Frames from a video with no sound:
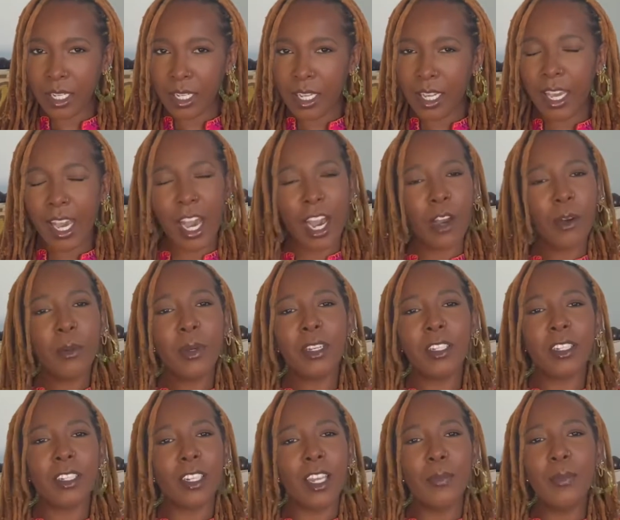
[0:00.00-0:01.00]
How about,
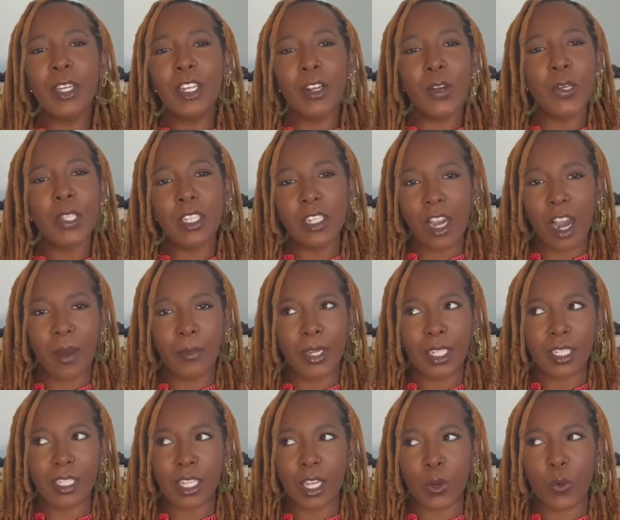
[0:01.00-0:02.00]
let me know in the
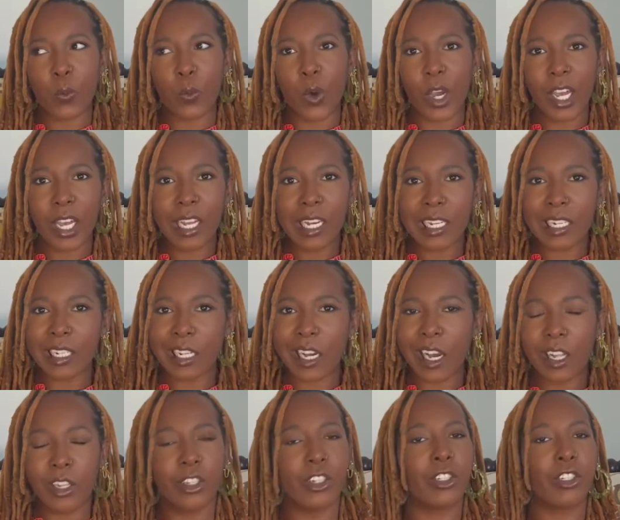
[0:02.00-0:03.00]
comments, like what
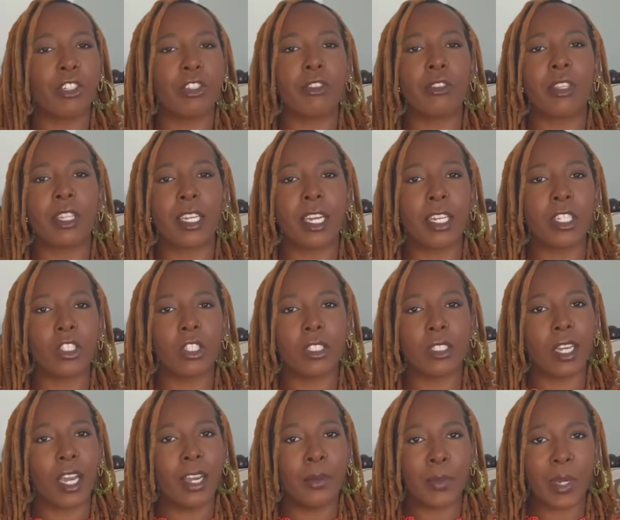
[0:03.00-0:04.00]
color do you think I should
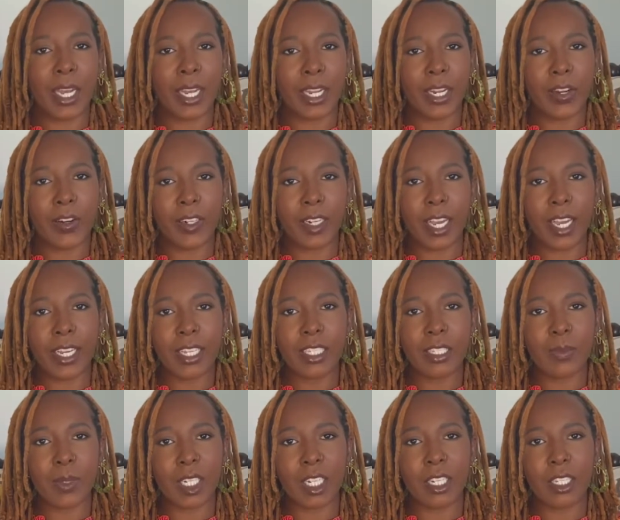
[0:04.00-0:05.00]
dye my hair next?
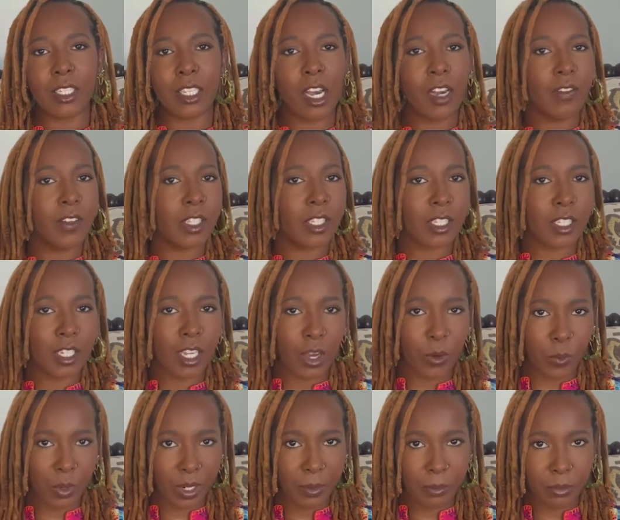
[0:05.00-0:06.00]
Because obviously I
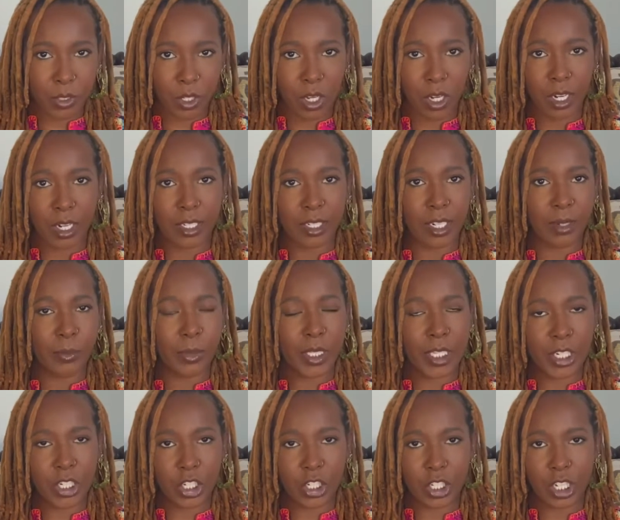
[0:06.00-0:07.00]
went blonde, I
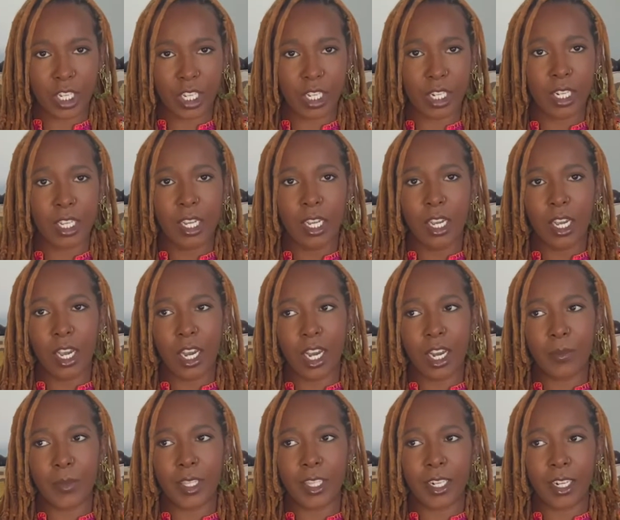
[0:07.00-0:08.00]
bleached it,
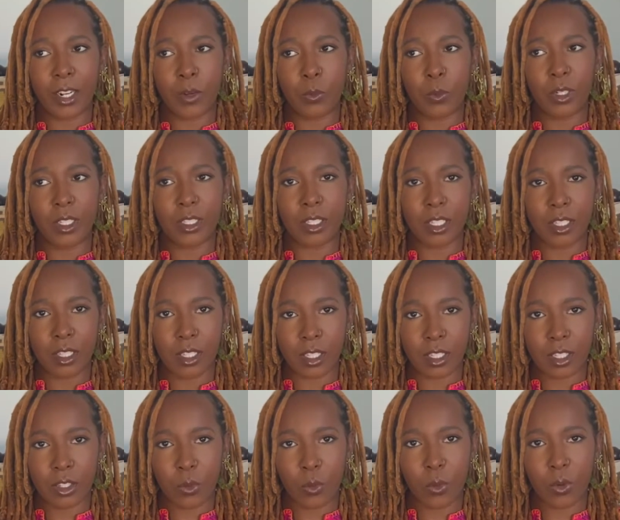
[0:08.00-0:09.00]
and then I went to
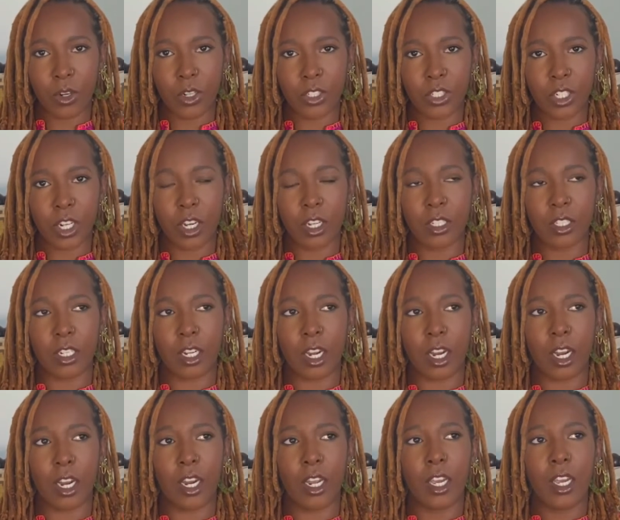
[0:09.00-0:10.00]
this orange
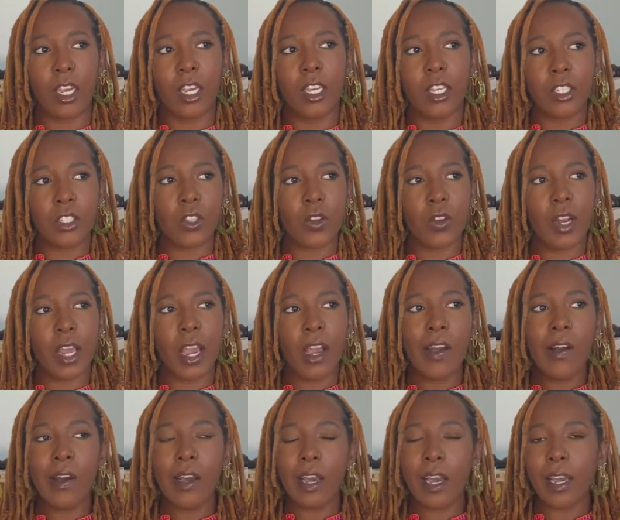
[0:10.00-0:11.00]
color. So now
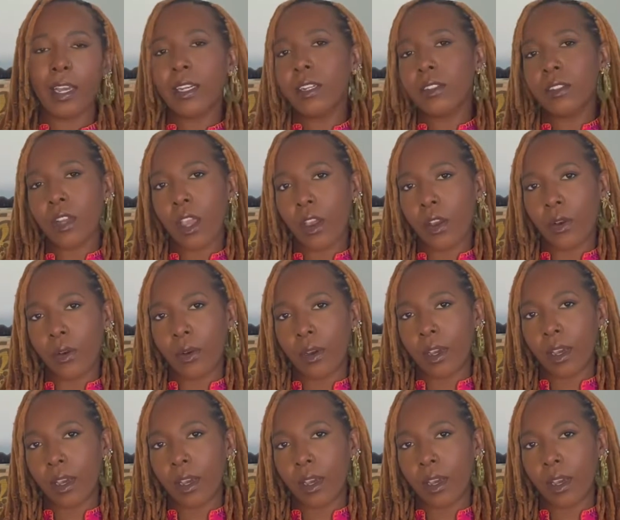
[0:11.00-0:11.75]
I don't know.